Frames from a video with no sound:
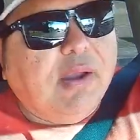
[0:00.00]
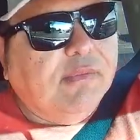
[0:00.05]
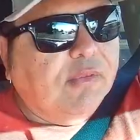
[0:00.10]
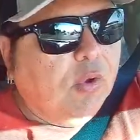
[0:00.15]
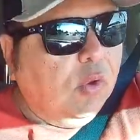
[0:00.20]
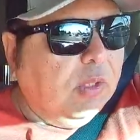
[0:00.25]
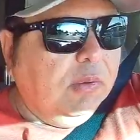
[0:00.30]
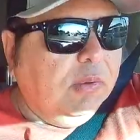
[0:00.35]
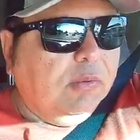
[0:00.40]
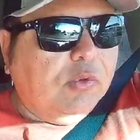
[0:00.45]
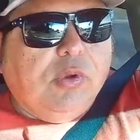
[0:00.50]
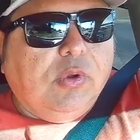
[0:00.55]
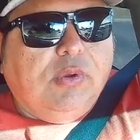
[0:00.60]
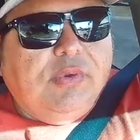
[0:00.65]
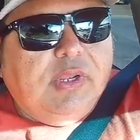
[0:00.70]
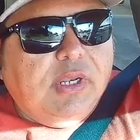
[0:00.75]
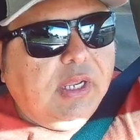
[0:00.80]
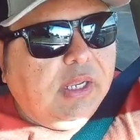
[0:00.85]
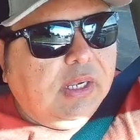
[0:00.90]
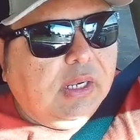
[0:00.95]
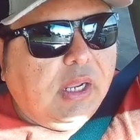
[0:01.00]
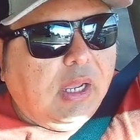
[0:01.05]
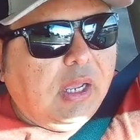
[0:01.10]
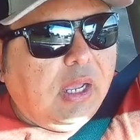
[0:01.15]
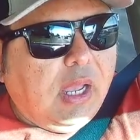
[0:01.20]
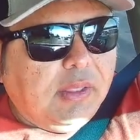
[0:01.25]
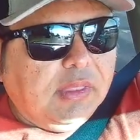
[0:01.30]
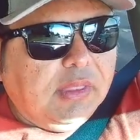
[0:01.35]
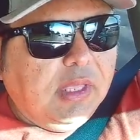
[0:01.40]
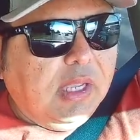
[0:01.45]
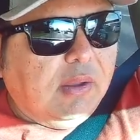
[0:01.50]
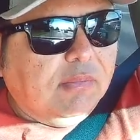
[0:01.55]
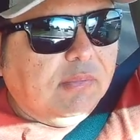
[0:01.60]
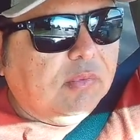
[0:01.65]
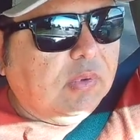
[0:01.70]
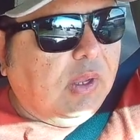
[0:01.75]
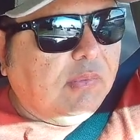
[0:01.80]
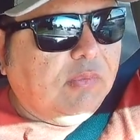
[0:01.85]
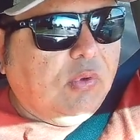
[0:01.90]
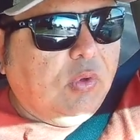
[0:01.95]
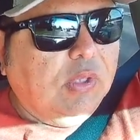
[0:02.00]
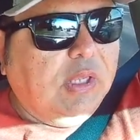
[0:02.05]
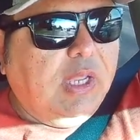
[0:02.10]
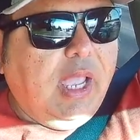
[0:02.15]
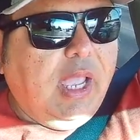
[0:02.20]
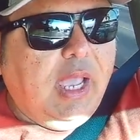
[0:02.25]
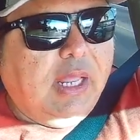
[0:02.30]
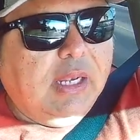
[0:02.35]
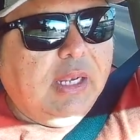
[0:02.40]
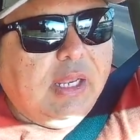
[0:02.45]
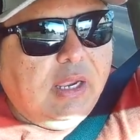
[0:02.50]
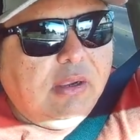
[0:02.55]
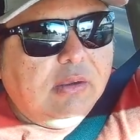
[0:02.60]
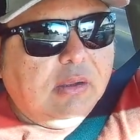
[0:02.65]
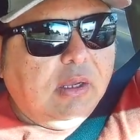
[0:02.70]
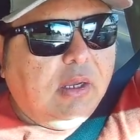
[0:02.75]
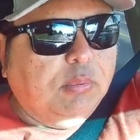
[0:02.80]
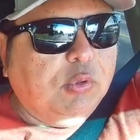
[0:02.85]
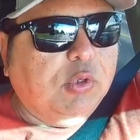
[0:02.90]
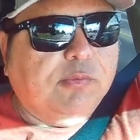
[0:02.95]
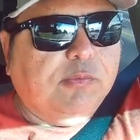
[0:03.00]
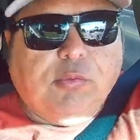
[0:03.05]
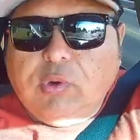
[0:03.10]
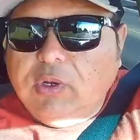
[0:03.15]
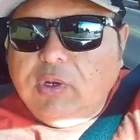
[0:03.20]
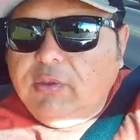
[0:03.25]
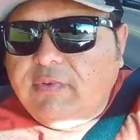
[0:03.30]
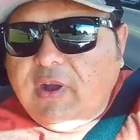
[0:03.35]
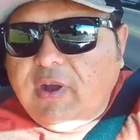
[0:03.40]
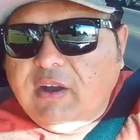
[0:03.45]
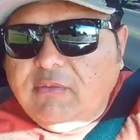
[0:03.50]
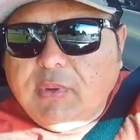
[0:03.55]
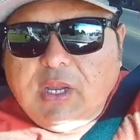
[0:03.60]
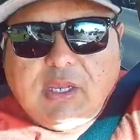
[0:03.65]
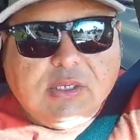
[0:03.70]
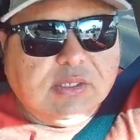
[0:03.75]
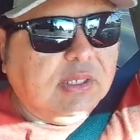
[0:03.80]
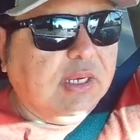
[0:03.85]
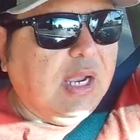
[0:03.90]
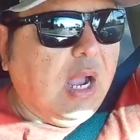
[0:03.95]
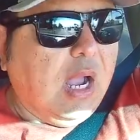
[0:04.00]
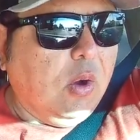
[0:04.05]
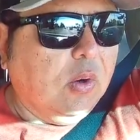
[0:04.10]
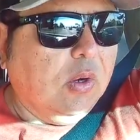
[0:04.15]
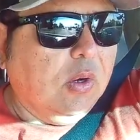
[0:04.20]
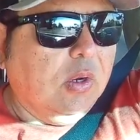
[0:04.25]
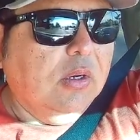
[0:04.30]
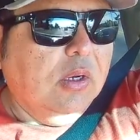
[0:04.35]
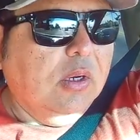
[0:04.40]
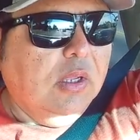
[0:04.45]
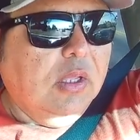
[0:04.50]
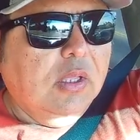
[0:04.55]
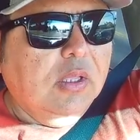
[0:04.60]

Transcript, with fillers: I've only driven it, I think I've, I've only had like up to 45 miles an hour